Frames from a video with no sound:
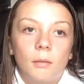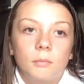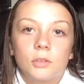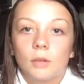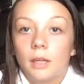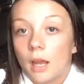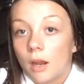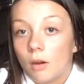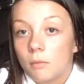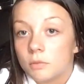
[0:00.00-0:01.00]
Just right
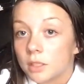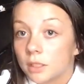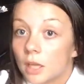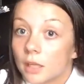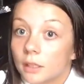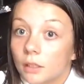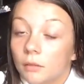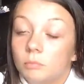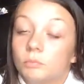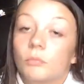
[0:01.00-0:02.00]
now, I'm just like not there.
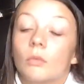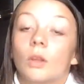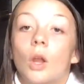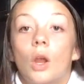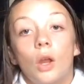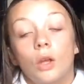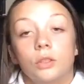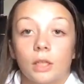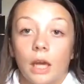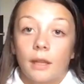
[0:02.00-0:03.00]

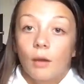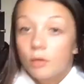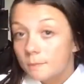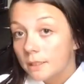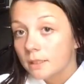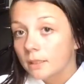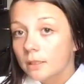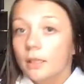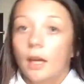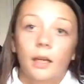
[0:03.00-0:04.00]
So yeah, that was
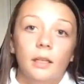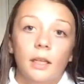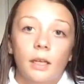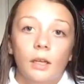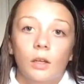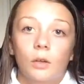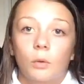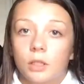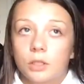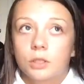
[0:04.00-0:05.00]
basically kind of like a
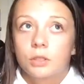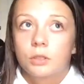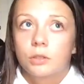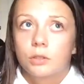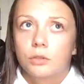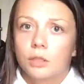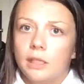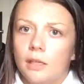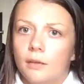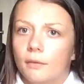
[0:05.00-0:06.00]
quick
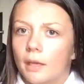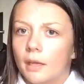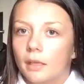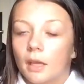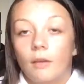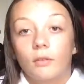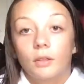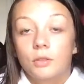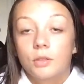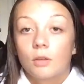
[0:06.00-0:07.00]
streak of like the
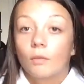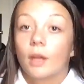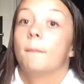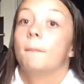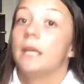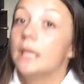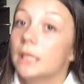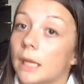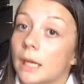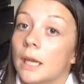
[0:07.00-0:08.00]
evolution of like me
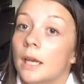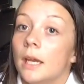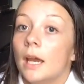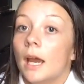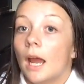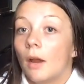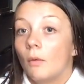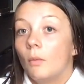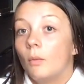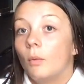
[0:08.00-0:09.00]
and like
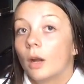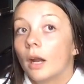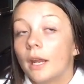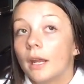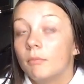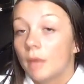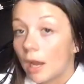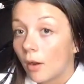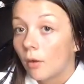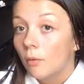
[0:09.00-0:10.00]
where I am
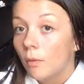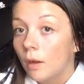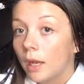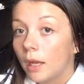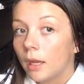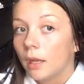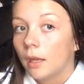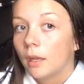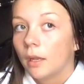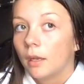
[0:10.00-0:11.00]
now.
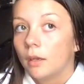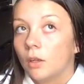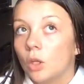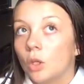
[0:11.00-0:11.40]
And